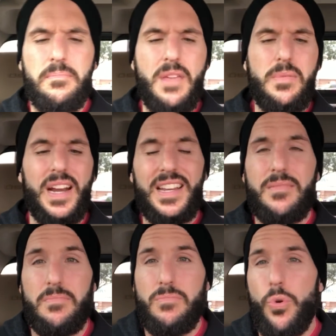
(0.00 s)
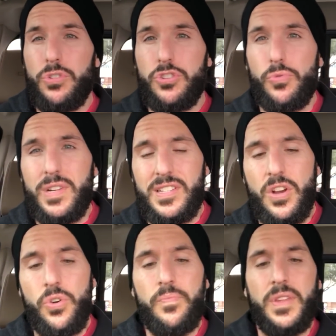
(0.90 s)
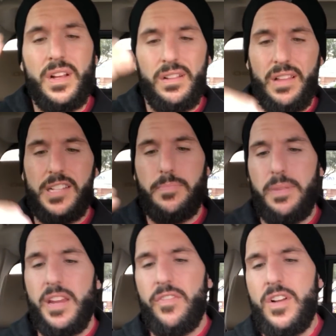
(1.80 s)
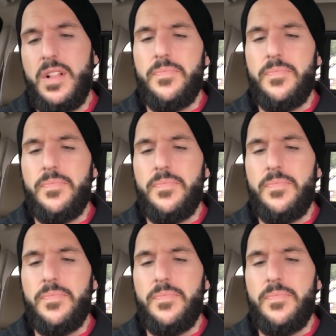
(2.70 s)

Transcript: Maybe I need more chorizo, less beef.